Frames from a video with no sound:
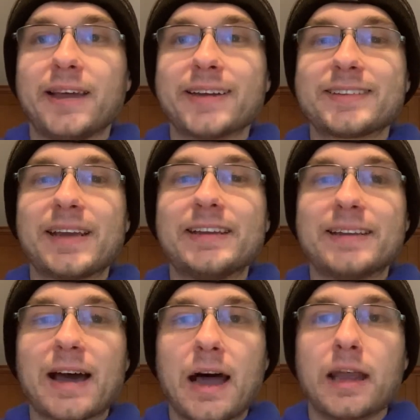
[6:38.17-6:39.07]
It gets a
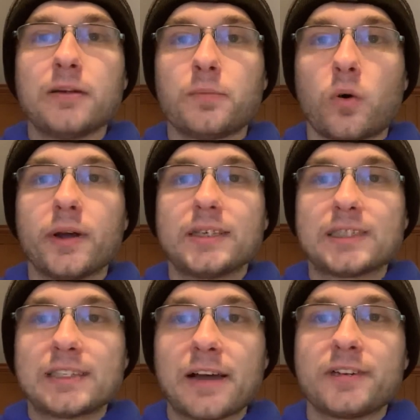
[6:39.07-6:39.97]

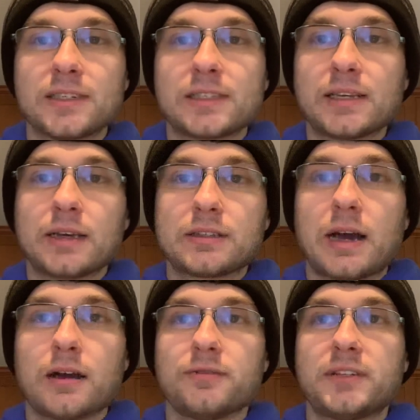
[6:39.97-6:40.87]
9.76
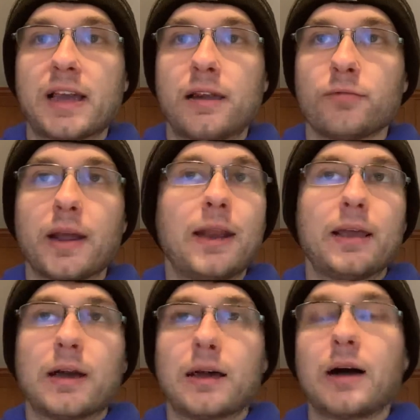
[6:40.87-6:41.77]
out of 10
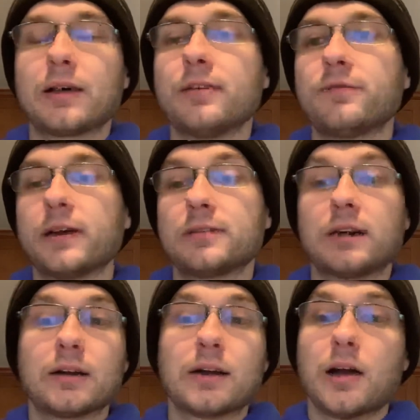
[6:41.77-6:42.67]
rating on
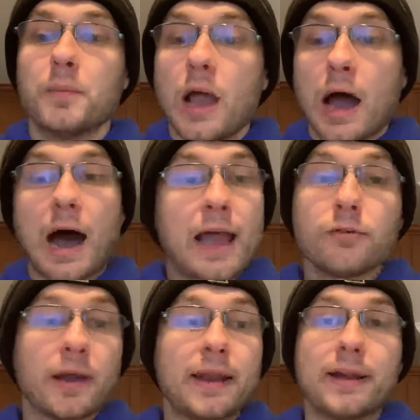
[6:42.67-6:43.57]
hockeyfights.com. I
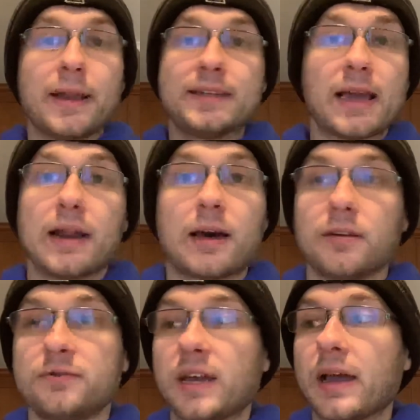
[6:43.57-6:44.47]
rated a 10 out
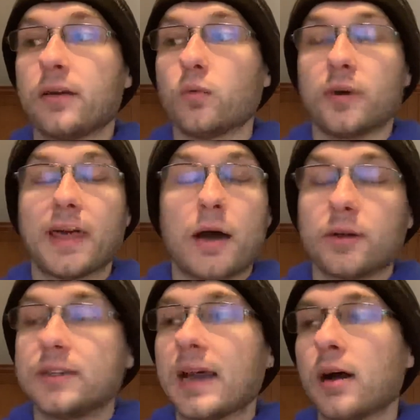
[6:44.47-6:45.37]
of 10 without
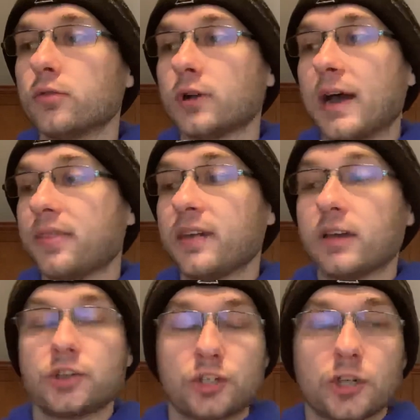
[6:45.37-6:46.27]
a doubt. I think
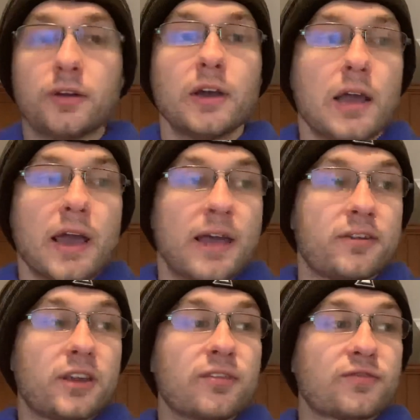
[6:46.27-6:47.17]
it should,
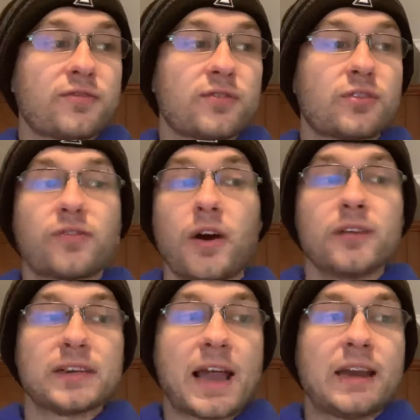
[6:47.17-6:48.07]
as, as far
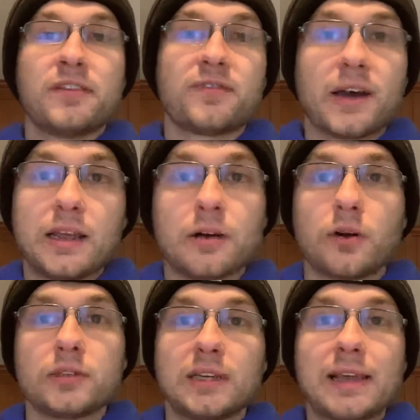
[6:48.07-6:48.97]
as any fight
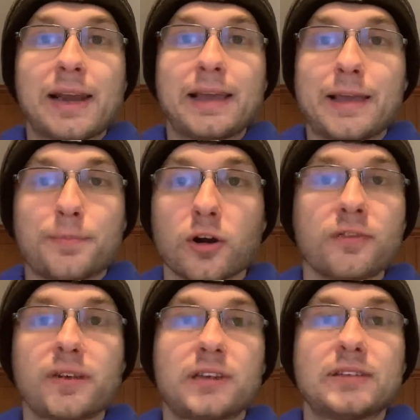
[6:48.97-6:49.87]
goes and getting a
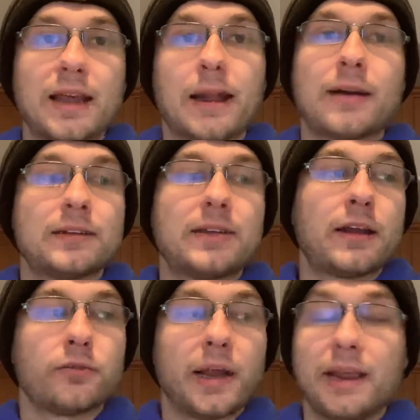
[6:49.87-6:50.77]
perfect 10 out of
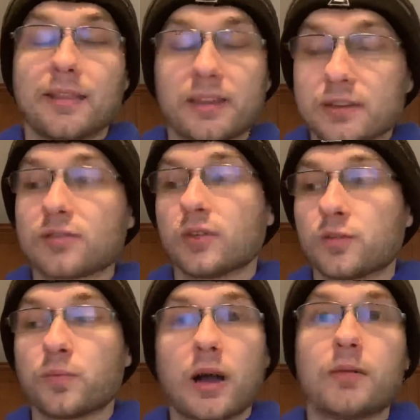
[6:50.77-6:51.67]
10 rating, this
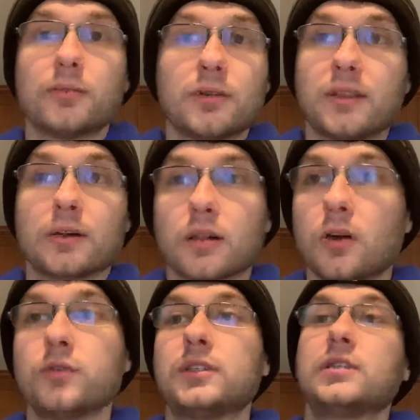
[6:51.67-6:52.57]
is probably the
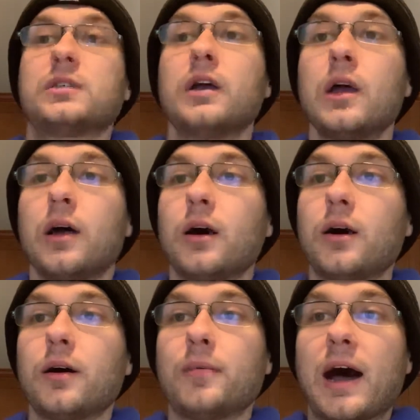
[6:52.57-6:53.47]
closest.
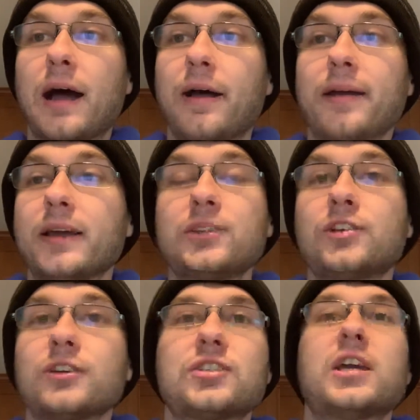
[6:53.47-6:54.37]
Um, I, it's
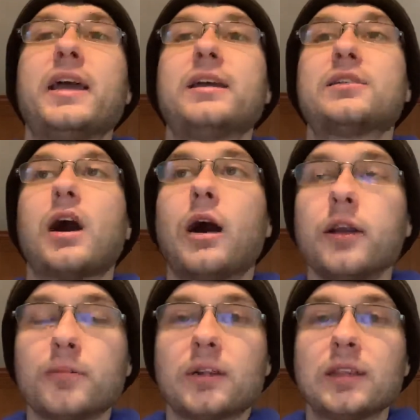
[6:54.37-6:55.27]
just, it's
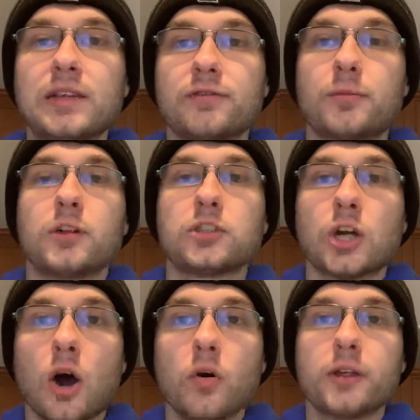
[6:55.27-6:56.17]
unbelievable,
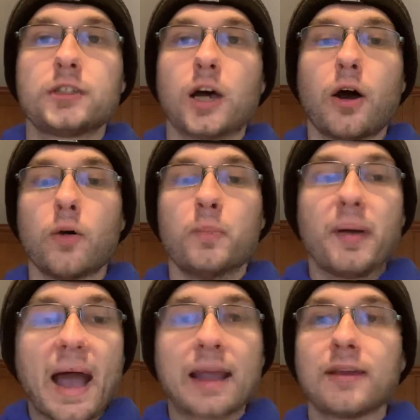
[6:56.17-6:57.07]
toe-to-toe, -to -toe,
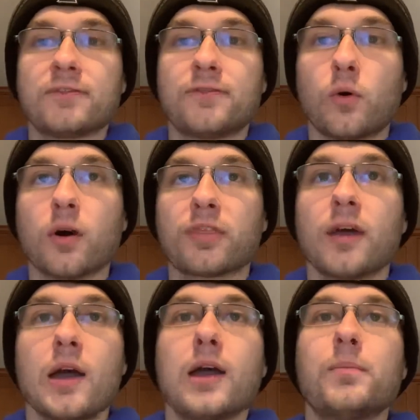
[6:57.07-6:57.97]
back and forth
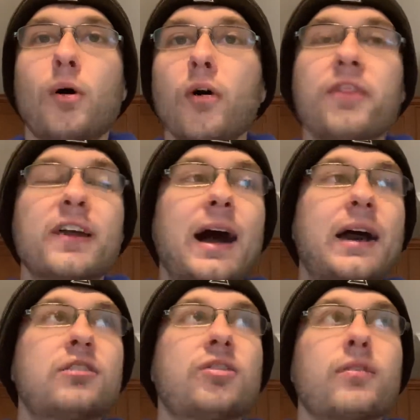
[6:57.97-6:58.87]
both
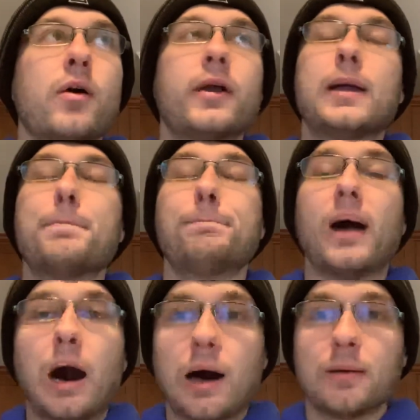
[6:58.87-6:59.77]
guys throwing
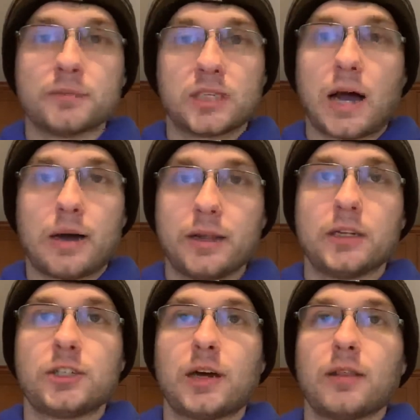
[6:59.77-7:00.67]
bombs on
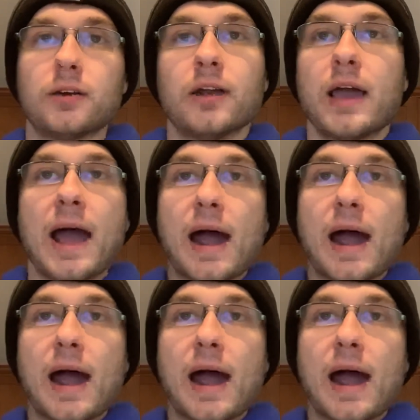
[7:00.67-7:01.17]
each other.